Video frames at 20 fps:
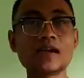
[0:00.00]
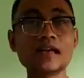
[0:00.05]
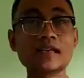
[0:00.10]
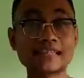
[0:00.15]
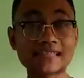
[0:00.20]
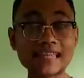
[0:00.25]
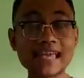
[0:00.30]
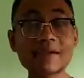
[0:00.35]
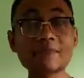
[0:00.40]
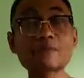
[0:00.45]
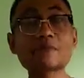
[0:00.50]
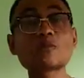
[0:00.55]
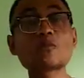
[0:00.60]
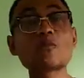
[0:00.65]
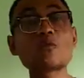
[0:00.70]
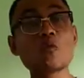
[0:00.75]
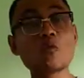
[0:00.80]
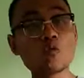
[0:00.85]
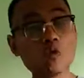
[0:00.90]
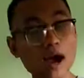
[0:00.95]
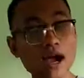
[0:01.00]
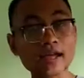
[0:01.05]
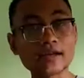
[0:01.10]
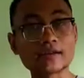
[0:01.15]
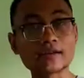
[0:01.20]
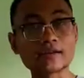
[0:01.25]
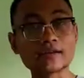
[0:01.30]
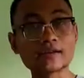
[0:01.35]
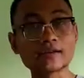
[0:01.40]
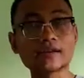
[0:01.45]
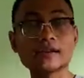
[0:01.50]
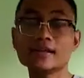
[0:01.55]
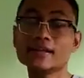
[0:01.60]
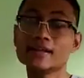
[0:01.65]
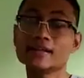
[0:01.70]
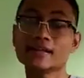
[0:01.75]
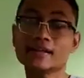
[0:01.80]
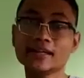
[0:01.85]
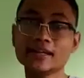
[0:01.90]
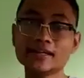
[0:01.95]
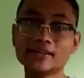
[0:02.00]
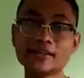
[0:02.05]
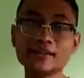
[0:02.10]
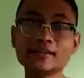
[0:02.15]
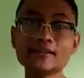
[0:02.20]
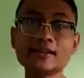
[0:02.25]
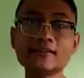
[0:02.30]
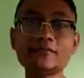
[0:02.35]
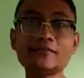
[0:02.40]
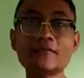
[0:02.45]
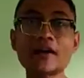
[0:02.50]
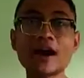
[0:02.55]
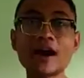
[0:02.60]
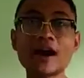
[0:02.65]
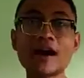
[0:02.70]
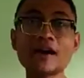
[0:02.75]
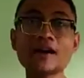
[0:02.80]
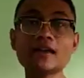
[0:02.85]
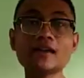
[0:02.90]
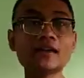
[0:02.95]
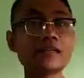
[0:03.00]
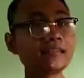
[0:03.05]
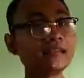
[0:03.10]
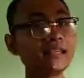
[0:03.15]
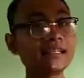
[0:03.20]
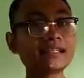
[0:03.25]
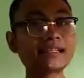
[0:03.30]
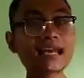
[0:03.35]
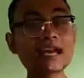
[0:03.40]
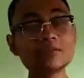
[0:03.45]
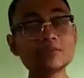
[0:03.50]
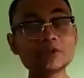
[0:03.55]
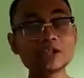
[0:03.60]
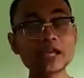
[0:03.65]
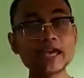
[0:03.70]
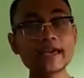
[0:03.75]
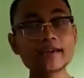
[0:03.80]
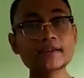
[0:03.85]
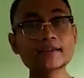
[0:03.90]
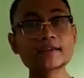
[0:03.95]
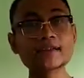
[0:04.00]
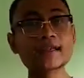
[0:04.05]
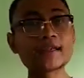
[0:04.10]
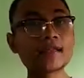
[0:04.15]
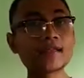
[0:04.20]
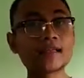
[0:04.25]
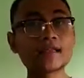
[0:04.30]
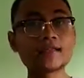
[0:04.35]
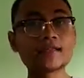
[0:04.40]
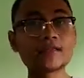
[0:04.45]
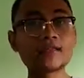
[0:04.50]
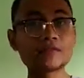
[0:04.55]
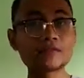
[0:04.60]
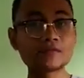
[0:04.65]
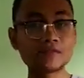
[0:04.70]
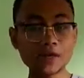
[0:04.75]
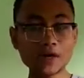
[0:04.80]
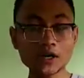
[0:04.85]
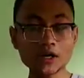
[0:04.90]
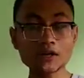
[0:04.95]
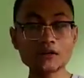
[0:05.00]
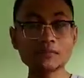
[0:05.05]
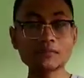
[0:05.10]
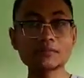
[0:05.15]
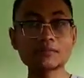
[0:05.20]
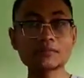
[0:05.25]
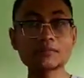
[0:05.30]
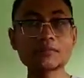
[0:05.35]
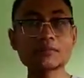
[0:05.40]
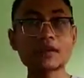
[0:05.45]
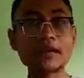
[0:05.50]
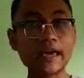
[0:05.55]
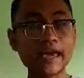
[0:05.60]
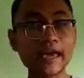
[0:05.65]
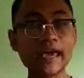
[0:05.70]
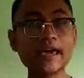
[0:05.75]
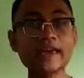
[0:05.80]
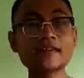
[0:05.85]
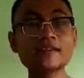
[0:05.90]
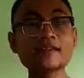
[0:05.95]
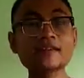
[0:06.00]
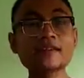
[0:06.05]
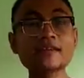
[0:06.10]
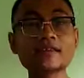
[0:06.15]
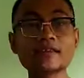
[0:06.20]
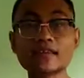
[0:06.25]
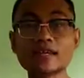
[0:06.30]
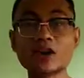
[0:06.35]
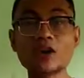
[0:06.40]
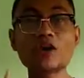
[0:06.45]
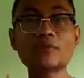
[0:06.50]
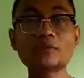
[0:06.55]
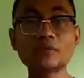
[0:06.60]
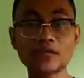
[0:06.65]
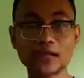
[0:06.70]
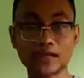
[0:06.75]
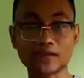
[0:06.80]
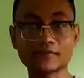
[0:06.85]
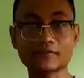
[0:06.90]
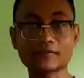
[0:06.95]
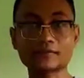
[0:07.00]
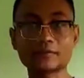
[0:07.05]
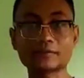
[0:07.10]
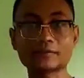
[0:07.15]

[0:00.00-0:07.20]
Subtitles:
Step 1. Identify the subject, the verb, and the object.